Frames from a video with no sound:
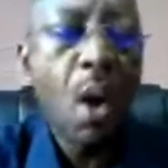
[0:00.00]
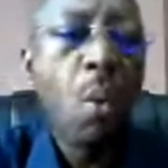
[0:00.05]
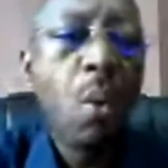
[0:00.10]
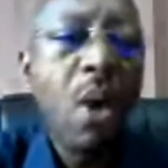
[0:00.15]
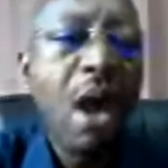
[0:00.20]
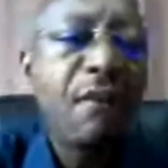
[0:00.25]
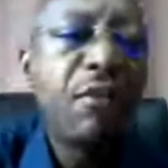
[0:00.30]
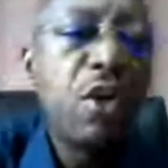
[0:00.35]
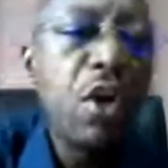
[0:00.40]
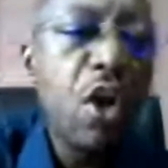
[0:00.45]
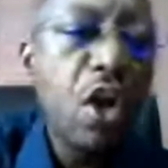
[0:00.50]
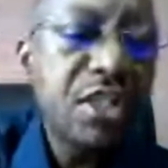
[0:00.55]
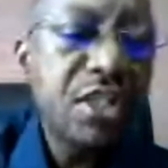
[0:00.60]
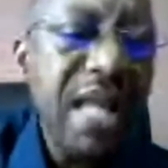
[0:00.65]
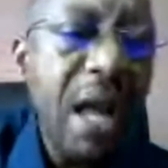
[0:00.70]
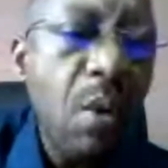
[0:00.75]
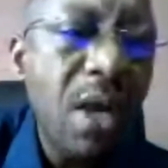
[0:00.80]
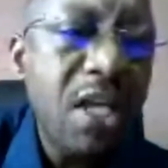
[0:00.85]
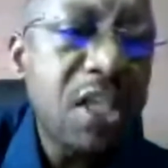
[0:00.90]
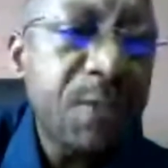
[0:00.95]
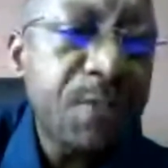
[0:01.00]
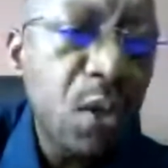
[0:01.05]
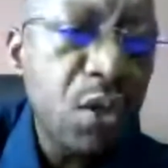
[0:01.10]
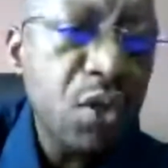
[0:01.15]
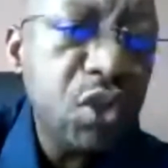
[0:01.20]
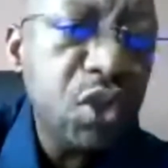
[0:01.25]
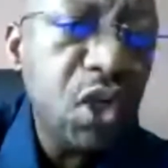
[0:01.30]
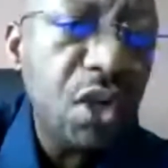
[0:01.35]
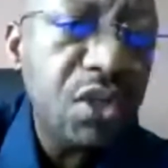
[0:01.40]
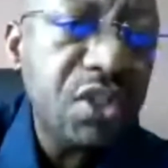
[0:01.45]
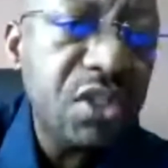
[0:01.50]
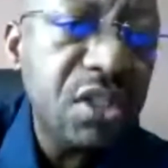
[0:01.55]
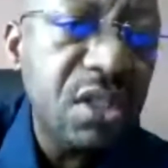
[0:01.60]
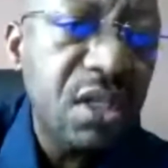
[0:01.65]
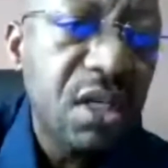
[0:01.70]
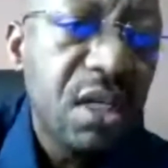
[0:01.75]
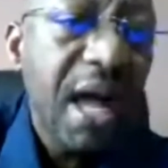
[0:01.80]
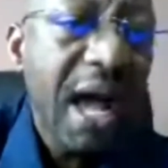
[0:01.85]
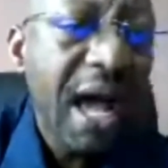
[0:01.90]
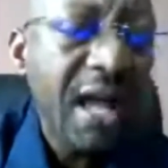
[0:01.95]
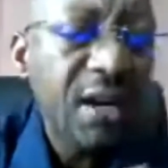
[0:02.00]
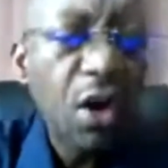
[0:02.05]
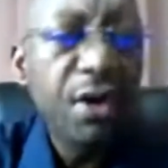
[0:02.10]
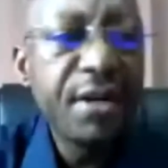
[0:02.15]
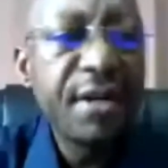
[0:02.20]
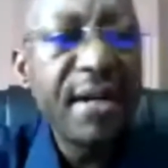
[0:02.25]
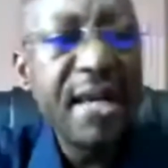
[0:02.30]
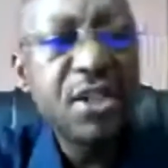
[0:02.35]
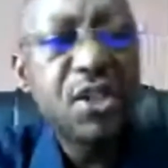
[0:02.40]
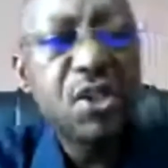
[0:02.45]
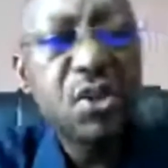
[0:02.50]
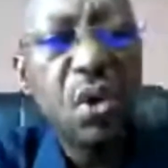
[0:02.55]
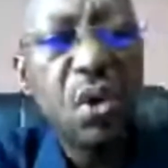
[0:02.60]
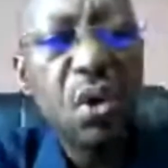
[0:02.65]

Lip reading: We have lost our sponsors and all the rest.